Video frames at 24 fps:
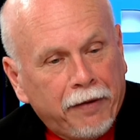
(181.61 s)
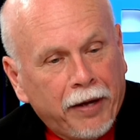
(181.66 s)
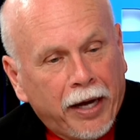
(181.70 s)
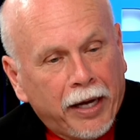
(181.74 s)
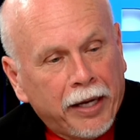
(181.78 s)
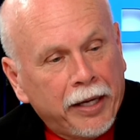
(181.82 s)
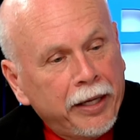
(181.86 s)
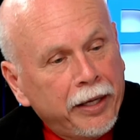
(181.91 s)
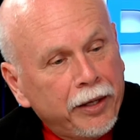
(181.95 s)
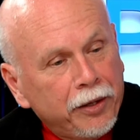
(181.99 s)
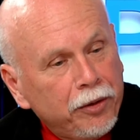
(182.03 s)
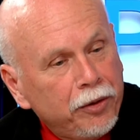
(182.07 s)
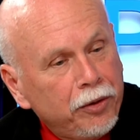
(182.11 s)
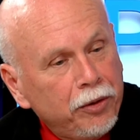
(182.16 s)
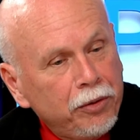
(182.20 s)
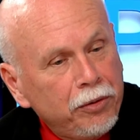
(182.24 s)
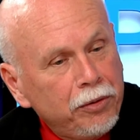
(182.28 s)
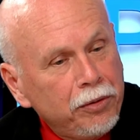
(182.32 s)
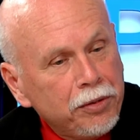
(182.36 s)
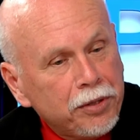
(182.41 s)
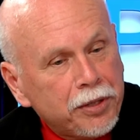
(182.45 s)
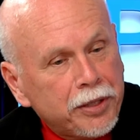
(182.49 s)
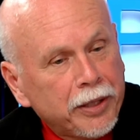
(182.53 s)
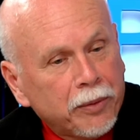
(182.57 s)
had
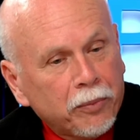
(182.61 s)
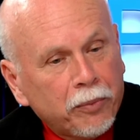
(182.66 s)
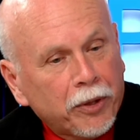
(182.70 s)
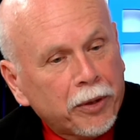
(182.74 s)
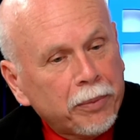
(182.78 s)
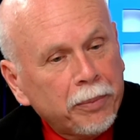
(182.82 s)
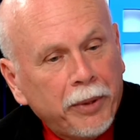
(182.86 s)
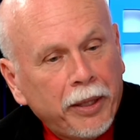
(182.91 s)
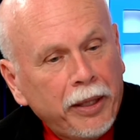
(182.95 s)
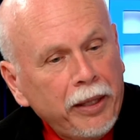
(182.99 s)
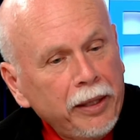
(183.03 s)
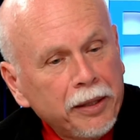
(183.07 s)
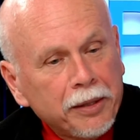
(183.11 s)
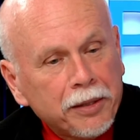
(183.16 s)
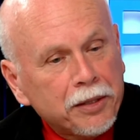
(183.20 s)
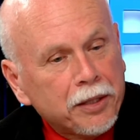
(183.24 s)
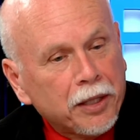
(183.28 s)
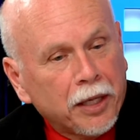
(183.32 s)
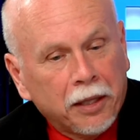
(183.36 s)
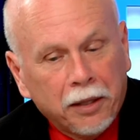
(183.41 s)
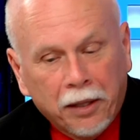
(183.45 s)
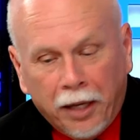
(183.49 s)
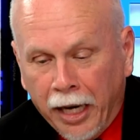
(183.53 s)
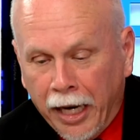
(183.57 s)
Hindus sit with me and
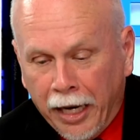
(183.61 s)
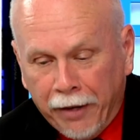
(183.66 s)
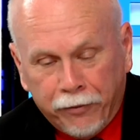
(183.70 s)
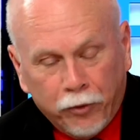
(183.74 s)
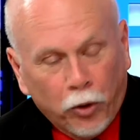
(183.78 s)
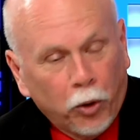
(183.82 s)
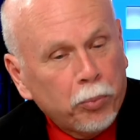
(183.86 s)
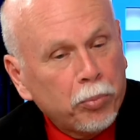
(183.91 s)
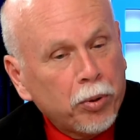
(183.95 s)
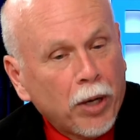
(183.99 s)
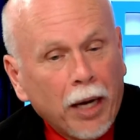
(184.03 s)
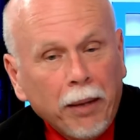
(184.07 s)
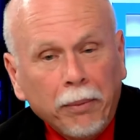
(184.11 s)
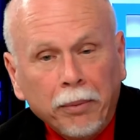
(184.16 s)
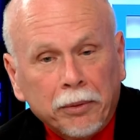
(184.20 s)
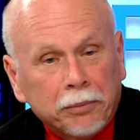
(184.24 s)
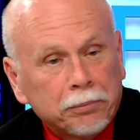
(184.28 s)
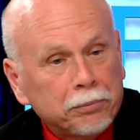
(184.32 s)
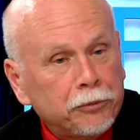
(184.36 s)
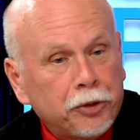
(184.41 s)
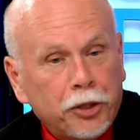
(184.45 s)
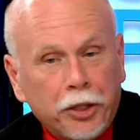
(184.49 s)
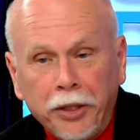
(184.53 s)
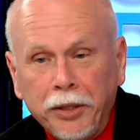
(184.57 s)
say, I have no problem.
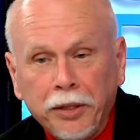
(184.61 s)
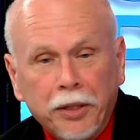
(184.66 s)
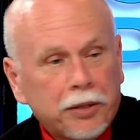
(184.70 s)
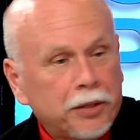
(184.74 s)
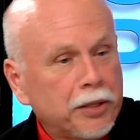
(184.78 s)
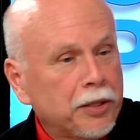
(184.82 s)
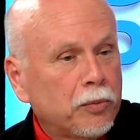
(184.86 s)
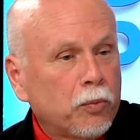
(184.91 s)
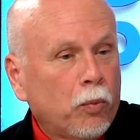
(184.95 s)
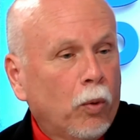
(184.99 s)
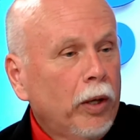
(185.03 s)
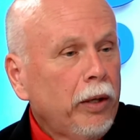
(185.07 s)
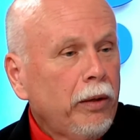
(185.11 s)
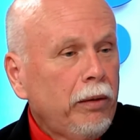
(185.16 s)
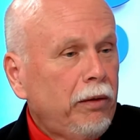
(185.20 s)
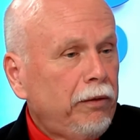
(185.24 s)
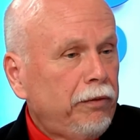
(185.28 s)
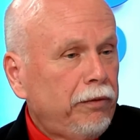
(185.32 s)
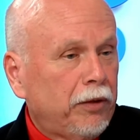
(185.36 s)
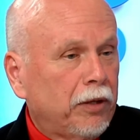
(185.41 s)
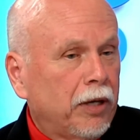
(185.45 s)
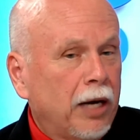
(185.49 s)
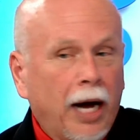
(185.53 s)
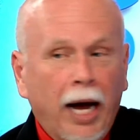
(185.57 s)
Jesus is
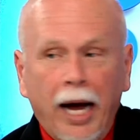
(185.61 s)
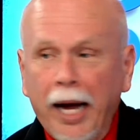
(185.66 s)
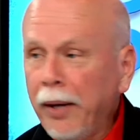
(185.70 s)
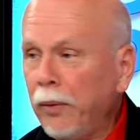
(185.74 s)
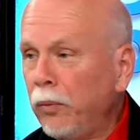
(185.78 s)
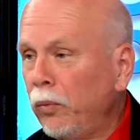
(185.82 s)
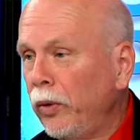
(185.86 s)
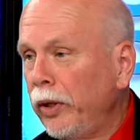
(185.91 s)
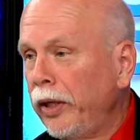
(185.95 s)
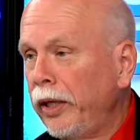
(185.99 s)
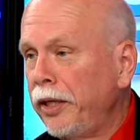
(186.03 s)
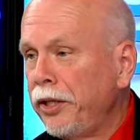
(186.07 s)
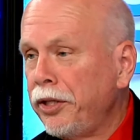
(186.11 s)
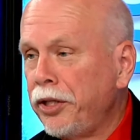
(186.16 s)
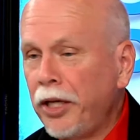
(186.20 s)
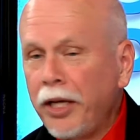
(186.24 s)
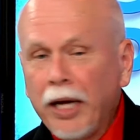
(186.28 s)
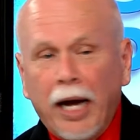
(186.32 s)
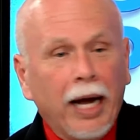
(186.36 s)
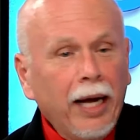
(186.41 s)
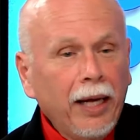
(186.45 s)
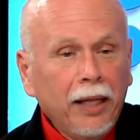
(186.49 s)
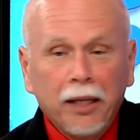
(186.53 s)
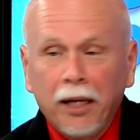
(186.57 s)
wonderful. I
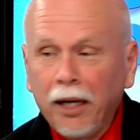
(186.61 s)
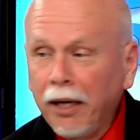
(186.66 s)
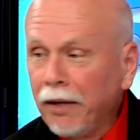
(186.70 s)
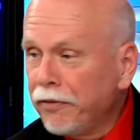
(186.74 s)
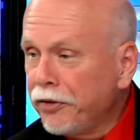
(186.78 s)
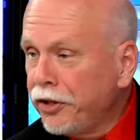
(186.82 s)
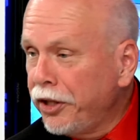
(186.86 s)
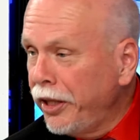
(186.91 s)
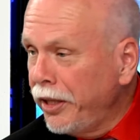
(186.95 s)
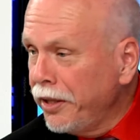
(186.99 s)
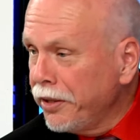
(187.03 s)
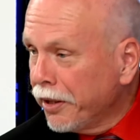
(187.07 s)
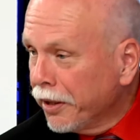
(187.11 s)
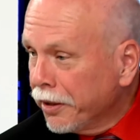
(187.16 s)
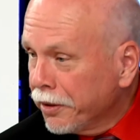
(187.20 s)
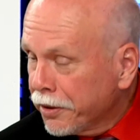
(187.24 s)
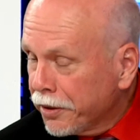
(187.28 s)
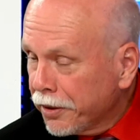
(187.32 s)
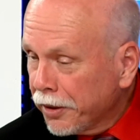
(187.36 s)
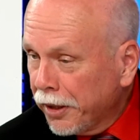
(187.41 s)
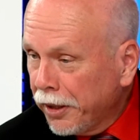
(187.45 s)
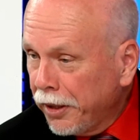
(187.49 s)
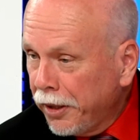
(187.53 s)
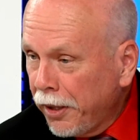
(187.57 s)
love
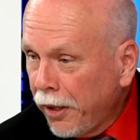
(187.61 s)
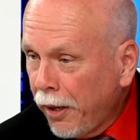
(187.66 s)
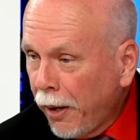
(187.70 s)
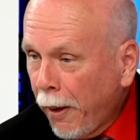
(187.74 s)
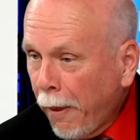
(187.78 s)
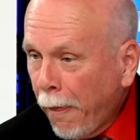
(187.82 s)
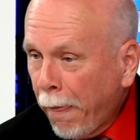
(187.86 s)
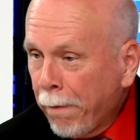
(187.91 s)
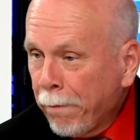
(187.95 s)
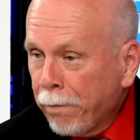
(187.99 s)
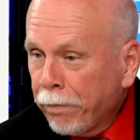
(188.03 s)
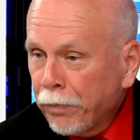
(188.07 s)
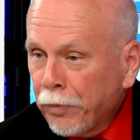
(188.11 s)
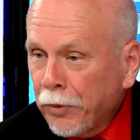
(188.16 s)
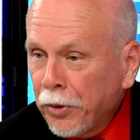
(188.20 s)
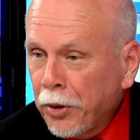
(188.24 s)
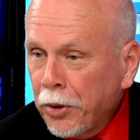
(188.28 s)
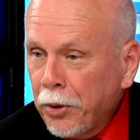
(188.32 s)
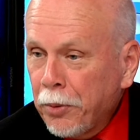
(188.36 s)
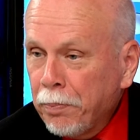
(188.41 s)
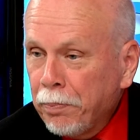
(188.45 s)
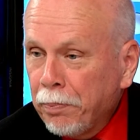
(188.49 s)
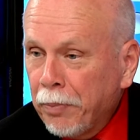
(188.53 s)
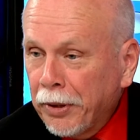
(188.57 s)
Jesus.
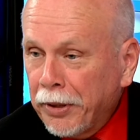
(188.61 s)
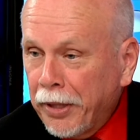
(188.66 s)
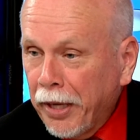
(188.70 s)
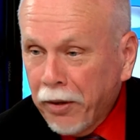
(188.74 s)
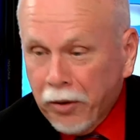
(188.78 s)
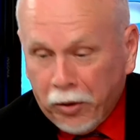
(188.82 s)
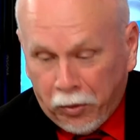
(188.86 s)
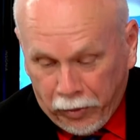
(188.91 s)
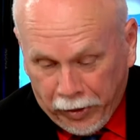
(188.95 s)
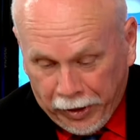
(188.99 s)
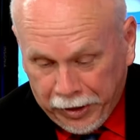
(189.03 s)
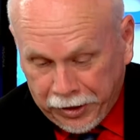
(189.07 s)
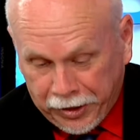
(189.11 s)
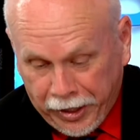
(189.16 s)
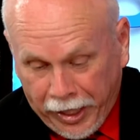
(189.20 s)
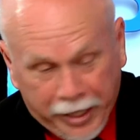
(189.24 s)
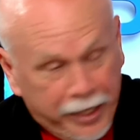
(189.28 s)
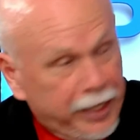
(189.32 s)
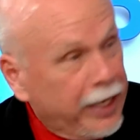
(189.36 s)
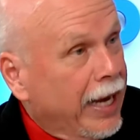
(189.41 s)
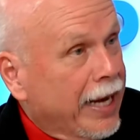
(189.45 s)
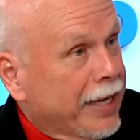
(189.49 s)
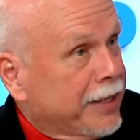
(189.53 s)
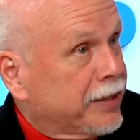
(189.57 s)
But they don't want to say
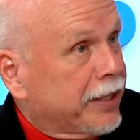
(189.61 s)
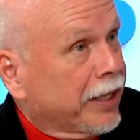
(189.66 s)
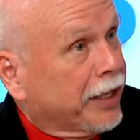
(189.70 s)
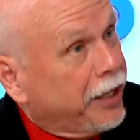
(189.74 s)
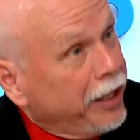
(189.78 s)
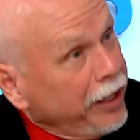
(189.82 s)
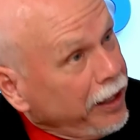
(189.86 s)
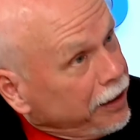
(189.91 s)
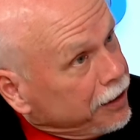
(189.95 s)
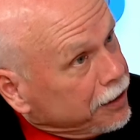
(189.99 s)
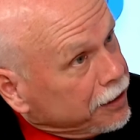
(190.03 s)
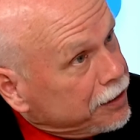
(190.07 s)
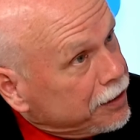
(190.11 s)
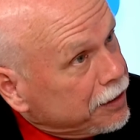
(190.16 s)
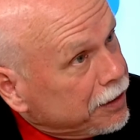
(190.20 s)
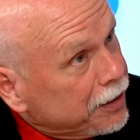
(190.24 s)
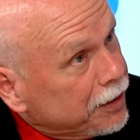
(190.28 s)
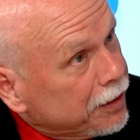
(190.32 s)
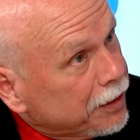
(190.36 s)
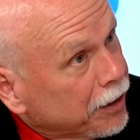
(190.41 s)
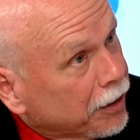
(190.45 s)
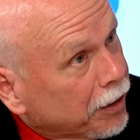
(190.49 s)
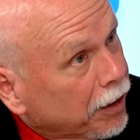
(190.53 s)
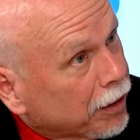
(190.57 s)
he has the
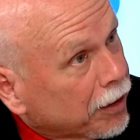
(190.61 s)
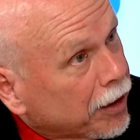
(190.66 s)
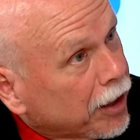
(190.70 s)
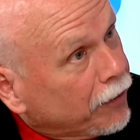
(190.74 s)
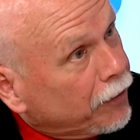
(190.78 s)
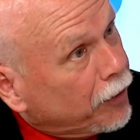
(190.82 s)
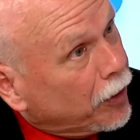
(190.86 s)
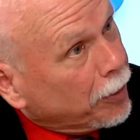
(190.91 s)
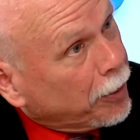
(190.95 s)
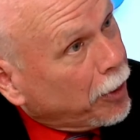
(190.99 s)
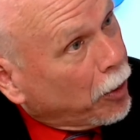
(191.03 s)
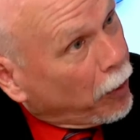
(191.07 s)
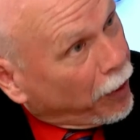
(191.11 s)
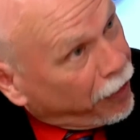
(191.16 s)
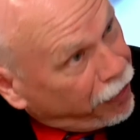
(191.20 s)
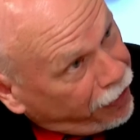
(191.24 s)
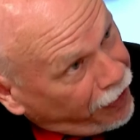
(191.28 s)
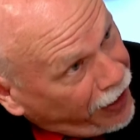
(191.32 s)
keys. They're not comfortable with